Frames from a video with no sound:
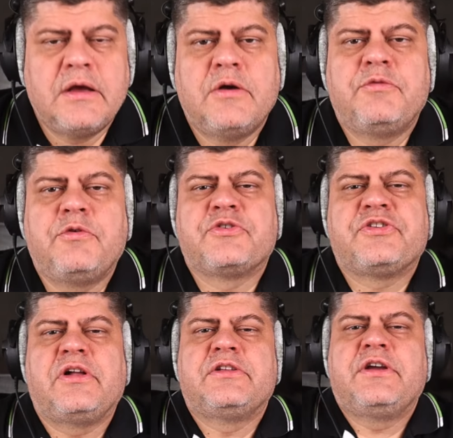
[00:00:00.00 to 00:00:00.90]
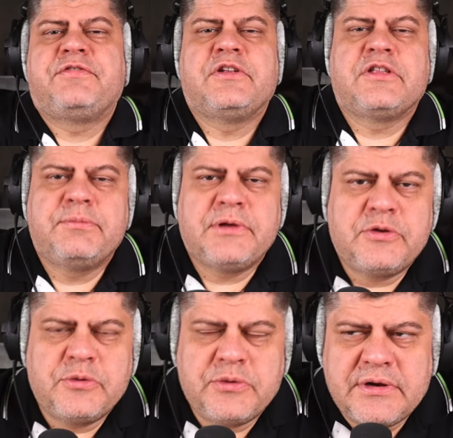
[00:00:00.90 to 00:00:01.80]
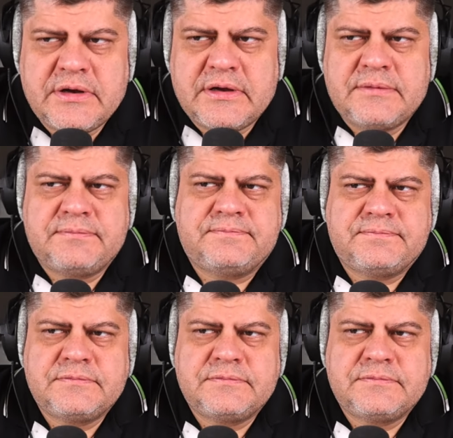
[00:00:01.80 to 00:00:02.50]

folks i'll definitely be doing um,